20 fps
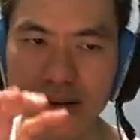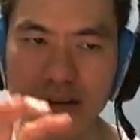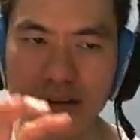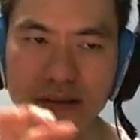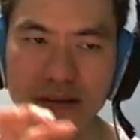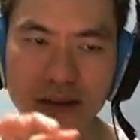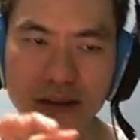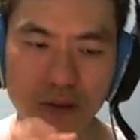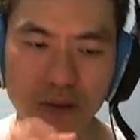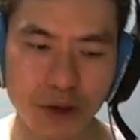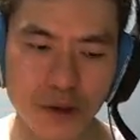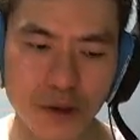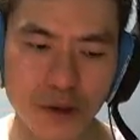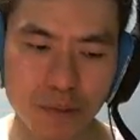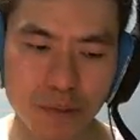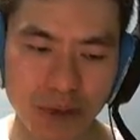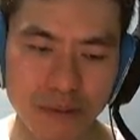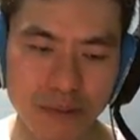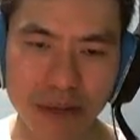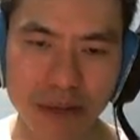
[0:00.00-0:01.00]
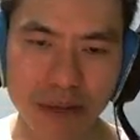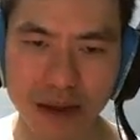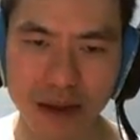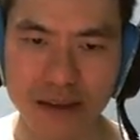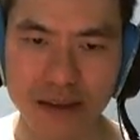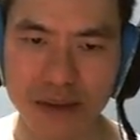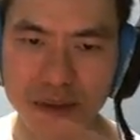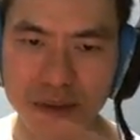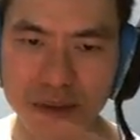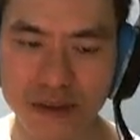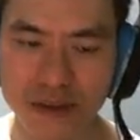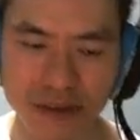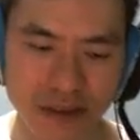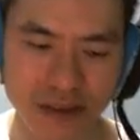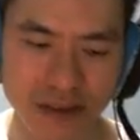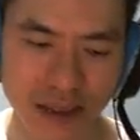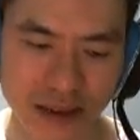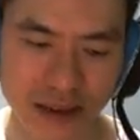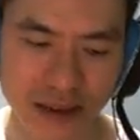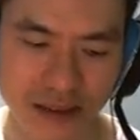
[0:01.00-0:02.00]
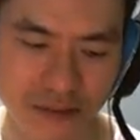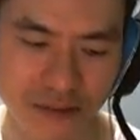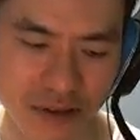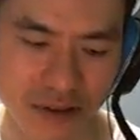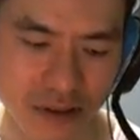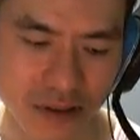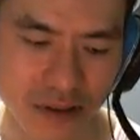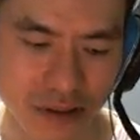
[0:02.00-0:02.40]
The way you play Maya team is slightly different.